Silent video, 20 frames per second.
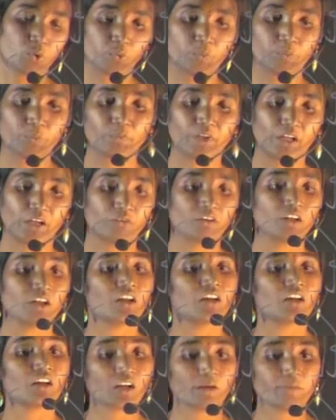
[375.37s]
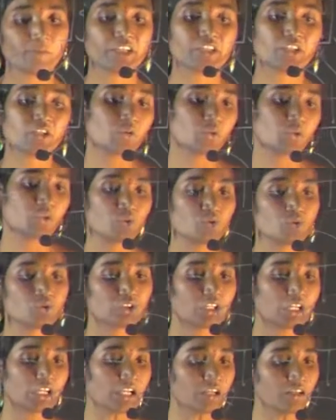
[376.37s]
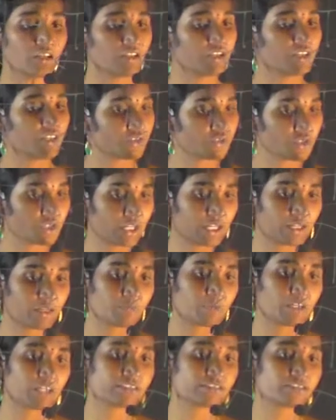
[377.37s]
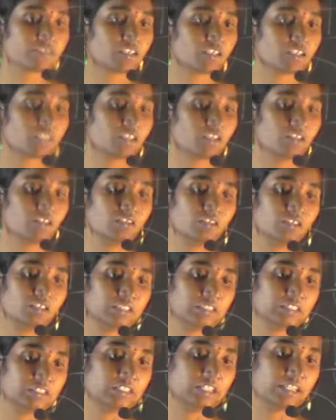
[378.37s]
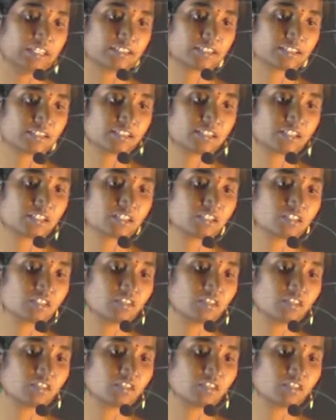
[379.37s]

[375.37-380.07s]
Now coming to q3, shall I place it here? Yes.